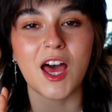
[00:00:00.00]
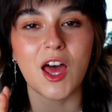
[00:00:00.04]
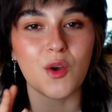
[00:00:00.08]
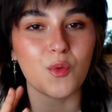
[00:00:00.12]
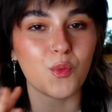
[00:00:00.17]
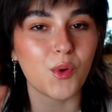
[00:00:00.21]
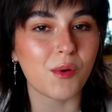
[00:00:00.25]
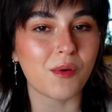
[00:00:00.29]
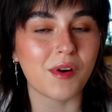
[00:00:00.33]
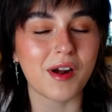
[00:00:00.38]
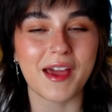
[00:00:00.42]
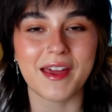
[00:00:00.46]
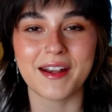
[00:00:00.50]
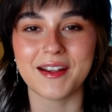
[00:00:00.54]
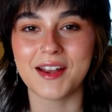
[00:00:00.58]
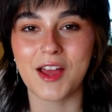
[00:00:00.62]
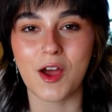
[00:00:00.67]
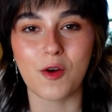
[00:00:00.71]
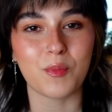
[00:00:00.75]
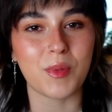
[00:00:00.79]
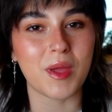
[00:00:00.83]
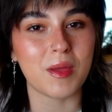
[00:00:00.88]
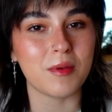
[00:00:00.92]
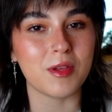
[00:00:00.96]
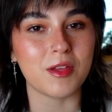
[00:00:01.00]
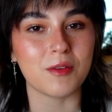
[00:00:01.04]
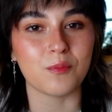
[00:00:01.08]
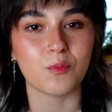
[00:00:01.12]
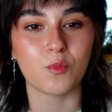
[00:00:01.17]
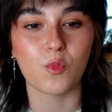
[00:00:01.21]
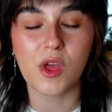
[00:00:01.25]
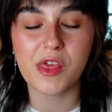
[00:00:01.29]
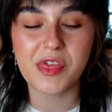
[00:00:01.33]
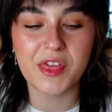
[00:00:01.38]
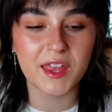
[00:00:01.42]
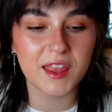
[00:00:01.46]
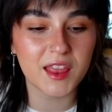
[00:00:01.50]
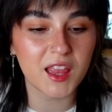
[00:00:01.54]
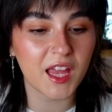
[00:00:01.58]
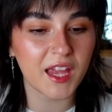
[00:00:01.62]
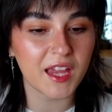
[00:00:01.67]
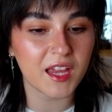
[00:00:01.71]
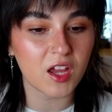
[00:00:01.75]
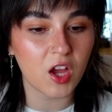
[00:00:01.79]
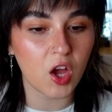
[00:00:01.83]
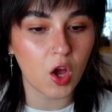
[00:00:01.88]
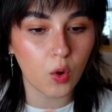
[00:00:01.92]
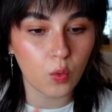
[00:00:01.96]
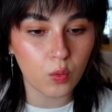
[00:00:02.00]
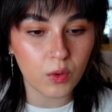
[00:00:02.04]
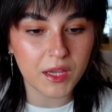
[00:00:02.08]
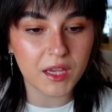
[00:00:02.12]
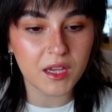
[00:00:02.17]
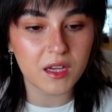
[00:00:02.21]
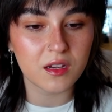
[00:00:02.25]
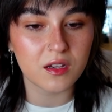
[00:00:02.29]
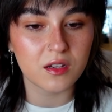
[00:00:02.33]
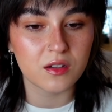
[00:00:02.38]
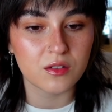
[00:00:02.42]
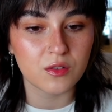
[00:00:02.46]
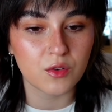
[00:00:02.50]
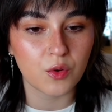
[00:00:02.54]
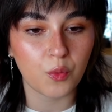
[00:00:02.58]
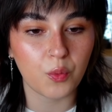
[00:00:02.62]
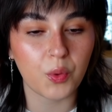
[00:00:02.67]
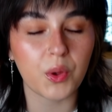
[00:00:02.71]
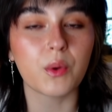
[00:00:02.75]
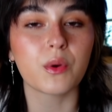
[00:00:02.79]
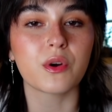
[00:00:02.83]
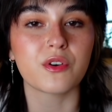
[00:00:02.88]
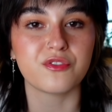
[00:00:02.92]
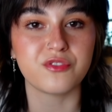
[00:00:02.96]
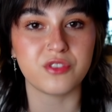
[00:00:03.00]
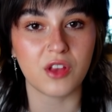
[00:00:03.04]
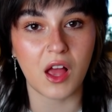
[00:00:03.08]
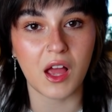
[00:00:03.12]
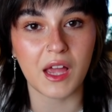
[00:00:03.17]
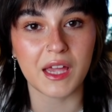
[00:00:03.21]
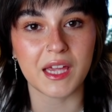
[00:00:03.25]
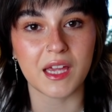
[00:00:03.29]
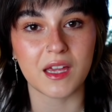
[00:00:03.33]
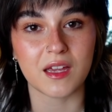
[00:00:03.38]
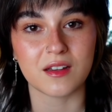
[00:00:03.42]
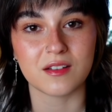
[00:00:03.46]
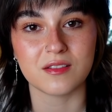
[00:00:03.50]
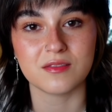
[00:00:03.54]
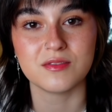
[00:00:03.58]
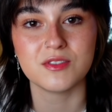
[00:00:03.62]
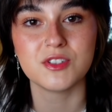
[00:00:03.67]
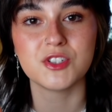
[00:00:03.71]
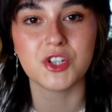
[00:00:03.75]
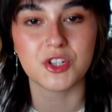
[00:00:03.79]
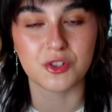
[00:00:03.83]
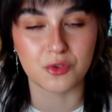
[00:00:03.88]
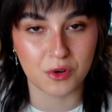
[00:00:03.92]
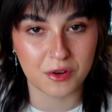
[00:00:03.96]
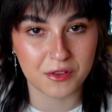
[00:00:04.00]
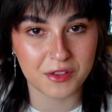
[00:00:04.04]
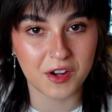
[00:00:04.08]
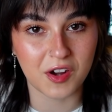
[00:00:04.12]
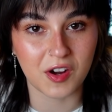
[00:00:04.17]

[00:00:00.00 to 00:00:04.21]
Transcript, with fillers: And we were heading out, baby. Within like a week, we were flying to North